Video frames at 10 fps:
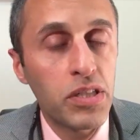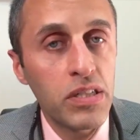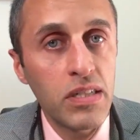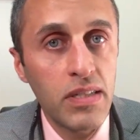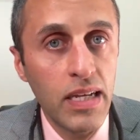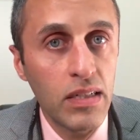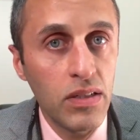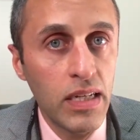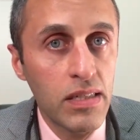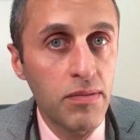just to take a
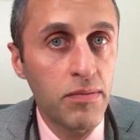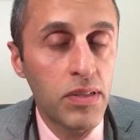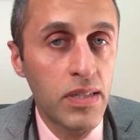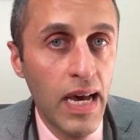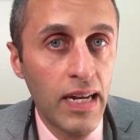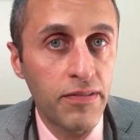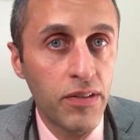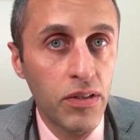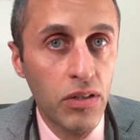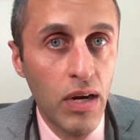look at some static
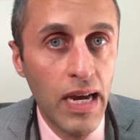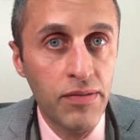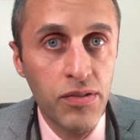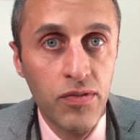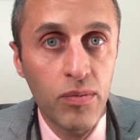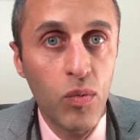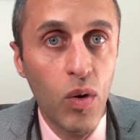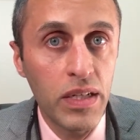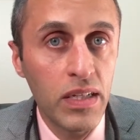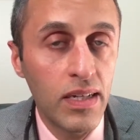photographs from
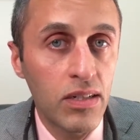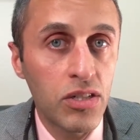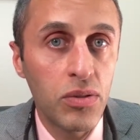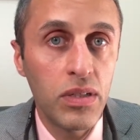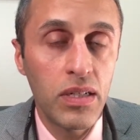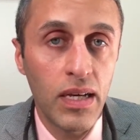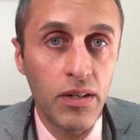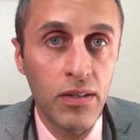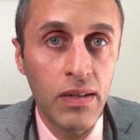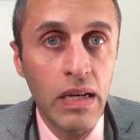one year to
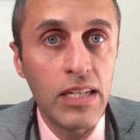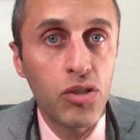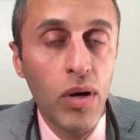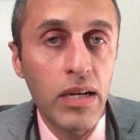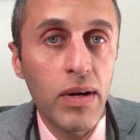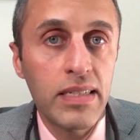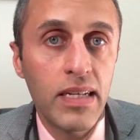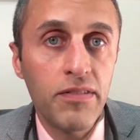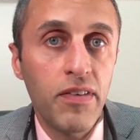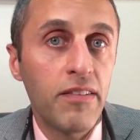another and try to
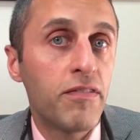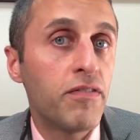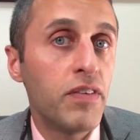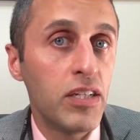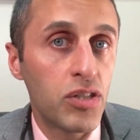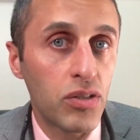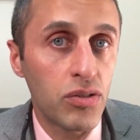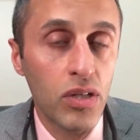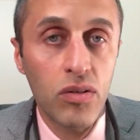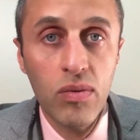identify
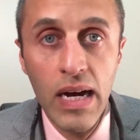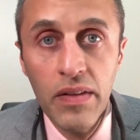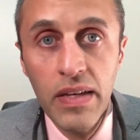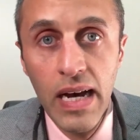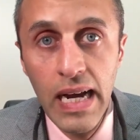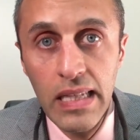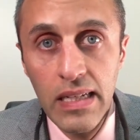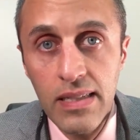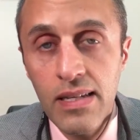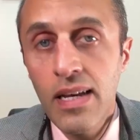features around the
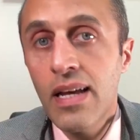eyelids